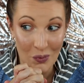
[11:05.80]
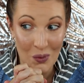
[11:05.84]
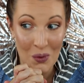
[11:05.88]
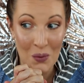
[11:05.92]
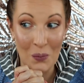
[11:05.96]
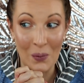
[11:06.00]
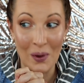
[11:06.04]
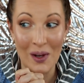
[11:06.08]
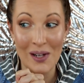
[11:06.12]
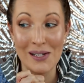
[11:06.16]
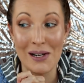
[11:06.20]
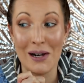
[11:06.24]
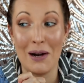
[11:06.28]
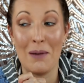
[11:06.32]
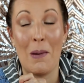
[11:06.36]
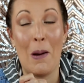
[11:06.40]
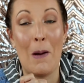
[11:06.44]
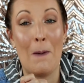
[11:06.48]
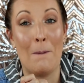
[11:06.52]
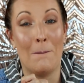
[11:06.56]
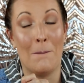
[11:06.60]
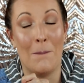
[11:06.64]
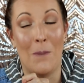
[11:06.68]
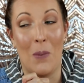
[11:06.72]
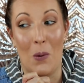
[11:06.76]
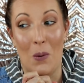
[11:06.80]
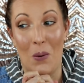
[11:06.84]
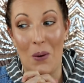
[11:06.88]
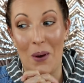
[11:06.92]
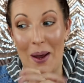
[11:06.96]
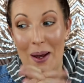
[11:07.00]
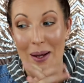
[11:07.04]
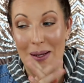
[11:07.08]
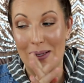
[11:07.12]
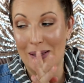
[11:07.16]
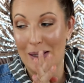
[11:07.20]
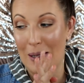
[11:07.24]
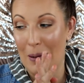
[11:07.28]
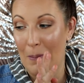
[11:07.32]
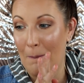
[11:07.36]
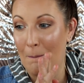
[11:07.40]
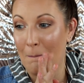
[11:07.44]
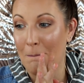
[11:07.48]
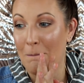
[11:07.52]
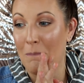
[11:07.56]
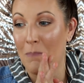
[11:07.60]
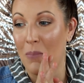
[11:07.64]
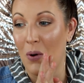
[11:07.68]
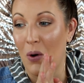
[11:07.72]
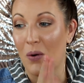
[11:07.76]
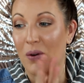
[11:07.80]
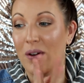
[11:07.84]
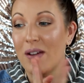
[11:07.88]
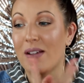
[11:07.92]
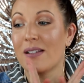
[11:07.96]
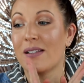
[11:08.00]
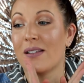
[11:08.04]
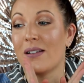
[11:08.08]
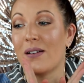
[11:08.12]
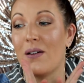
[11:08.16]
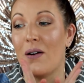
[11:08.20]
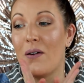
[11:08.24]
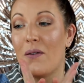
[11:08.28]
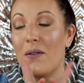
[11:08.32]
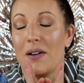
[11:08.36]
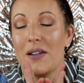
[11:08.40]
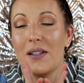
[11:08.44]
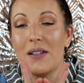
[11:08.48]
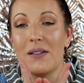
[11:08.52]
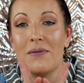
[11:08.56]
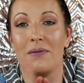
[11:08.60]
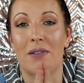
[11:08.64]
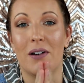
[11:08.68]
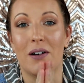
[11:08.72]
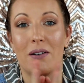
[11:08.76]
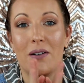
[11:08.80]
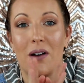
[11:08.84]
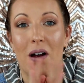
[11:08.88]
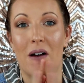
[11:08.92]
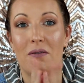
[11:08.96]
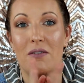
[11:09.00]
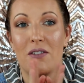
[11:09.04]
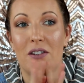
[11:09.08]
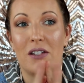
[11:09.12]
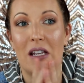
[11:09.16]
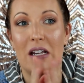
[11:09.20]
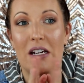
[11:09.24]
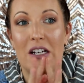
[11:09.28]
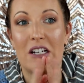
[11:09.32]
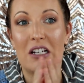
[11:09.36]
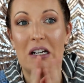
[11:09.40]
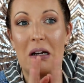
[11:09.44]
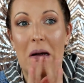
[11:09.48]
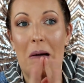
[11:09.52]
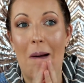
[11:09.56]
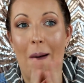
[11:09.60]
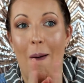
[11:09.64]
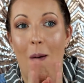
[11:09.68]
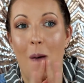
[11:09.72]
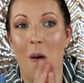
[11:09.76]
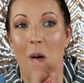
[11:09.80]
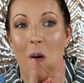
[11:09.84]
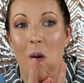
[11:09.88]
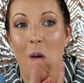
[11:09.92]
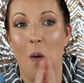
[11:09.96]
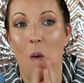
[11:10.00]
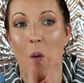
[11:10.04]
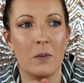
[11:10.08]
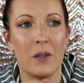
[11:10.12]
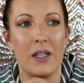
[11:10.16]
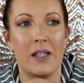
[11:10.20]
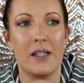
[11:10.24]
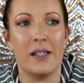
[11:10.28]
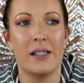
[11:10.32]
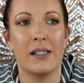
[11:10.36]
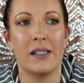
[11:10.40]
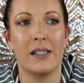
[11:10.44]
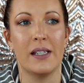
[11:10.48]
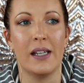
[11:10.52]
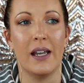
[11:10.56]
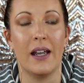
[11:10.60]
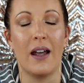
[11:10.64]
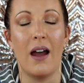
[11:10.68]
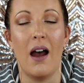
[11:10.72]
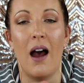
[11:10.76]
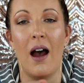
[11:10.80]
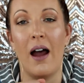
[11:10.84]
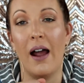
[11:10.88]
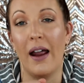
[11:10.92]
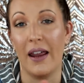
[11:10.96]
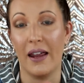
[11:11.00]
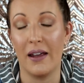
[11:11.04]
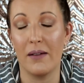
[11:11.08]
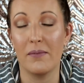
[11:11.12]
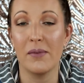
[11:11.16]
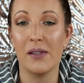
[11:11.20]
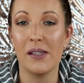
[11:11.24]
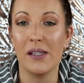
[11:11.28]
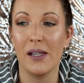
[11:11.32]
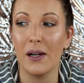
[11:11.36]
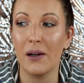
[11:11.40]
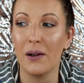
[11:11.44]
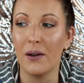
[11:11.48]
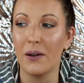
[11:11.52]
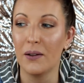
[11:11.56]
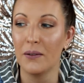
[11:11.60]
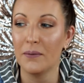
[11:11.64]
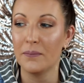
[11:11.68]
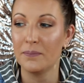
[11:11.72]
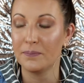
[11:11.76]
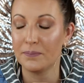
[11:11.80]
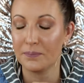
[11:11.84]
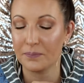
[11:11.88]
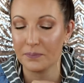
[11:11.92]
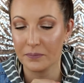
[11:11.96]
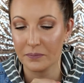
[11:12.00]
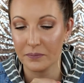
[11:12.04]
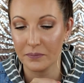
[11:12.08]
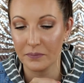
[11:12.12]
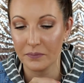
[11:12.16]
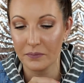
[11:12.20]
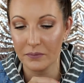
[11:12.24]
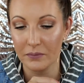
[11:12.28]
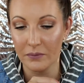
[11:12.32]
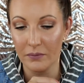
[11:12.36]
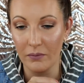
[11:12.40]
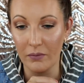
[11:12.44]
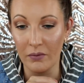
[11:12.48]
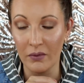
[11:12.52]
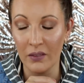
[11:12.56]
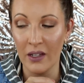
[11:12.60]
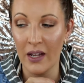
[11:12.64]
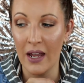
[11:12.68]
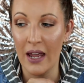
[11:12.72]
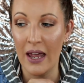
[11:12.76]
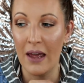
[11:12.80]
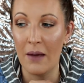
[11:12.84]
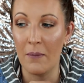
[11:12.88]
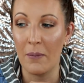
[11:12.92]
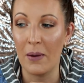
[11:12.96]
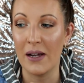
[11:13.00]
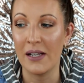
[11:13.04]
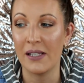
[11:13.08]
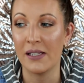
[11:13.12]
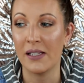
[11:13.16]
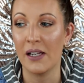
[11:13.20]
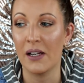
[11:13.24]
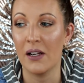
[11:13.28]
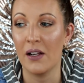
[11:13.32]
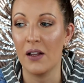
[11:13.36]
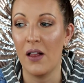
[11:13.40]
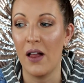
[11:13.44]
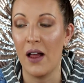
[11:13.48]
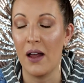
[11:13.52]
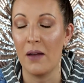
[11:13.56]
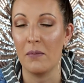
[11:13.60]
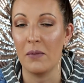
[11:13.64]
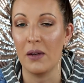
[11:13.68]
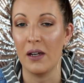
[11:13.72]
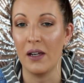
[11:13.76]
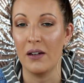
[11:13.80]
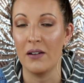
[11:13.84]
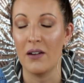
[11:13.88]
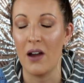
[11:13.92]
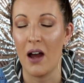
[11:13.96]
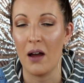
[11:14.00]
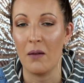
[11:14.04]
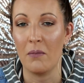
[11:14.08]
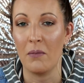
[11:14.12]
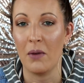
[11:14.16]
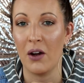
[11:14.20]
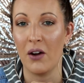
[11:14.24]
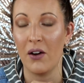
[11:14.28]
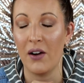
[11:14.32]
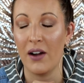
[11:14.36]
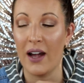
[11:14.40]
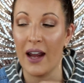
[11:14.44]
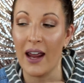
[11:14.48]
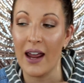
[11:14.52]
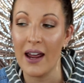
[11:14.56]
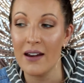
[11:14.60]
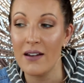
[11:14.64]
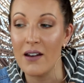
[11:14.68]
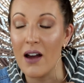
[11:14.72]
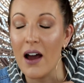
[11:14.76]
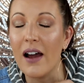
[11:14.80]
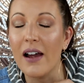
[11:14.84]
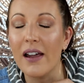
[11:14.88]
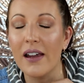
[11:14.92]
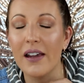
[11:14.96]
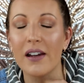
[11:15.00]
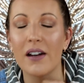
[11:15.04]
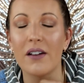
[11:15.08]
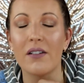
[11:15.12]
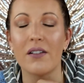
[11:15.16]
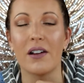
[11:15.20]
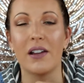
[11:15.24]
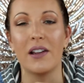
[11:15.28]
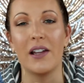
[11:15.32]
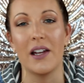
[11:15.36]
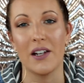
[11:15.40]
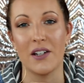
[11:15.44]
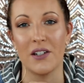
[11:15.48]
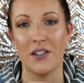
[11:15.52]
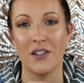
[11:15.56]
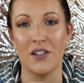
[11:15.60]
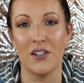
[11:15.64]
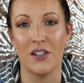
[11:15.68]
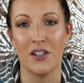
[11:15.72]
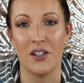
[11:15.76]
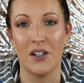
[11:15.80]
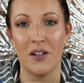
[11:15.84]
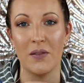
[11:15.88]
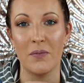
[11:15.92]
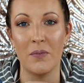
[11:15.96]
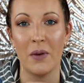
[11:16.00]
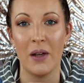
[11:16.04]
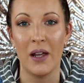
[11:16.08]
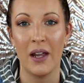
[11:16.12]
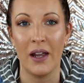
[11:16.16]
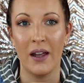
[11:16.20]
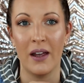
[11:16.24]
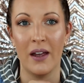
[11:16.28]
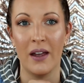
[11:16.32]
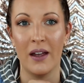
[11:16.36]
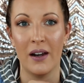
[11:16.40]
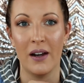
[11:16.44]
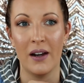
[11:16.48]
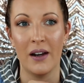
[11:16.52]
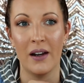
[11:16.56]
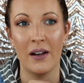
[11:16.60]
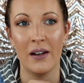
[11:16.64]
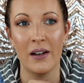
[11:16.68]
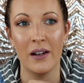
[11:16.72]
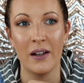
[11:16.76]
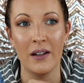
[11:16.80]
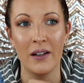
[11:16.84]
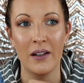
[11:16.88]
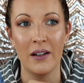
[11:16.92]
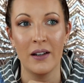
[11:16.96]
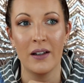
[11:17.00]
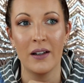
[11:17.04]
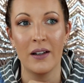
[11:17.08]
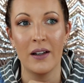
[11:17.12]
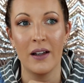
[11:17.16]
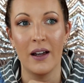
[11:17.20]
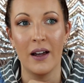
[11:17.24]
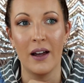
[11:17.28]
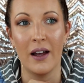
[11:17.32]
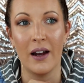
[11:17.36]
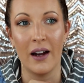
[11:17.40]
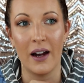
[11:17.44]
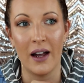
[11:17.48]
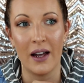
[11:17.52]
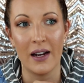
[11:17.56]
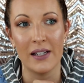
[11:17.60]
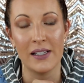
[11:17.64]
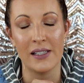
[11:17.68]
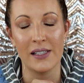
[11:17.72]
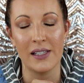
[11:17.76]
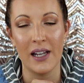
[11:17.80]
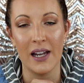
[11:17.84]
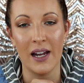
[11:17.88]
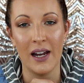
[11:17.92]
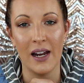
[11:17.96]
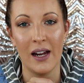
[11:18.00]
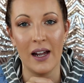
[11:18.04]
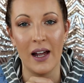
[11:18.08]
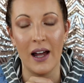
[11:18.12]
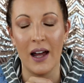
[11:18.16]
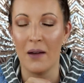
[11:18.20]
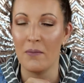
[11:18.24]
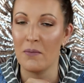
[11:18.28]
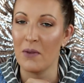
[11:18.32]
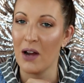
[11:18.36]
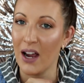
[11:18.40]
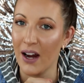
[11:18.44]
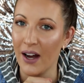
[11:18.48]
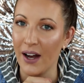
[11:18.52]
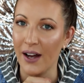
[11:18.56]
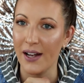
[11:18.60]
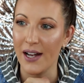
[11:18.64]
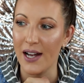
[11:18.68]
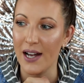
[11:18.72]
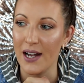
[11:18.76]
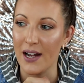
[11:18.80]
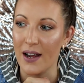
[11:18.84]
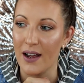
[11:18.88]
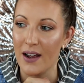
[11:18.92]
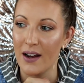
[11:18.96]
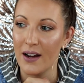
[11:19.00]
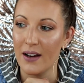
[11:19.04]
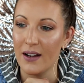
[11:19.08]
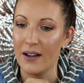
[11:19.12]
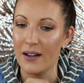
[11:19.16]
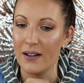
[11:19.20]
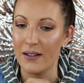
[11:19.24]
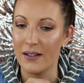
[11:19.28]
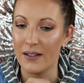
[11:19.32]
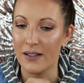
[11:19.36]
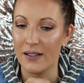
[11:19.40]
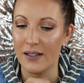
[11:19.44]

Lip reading: We can talk about boys. Boys are always a fun conversation. Let's see. I am single. By single, I mean not married and not in a relationship. And I gotta say, I'm not hating it.